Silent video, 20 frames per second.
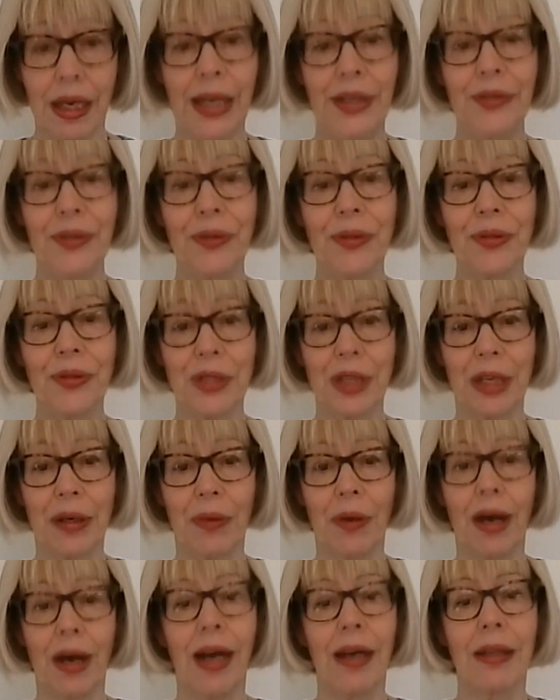and
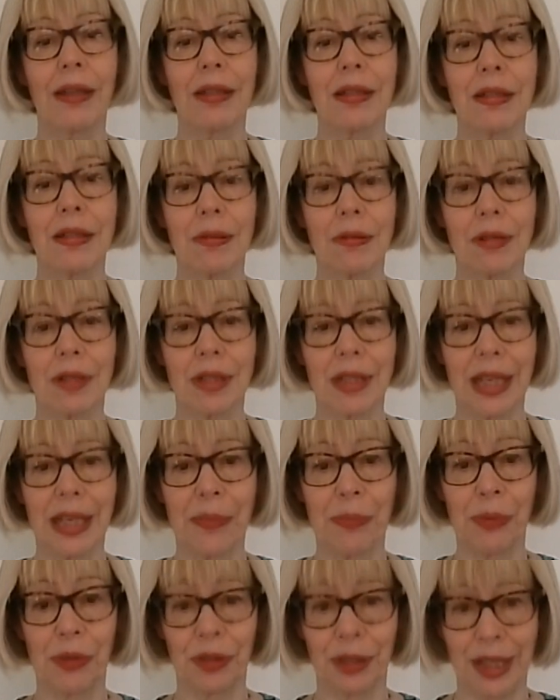also our consultant
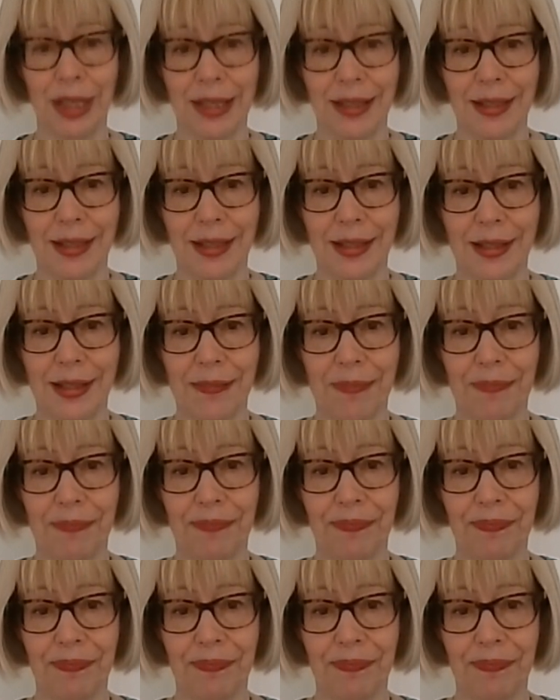Admiral Nurses.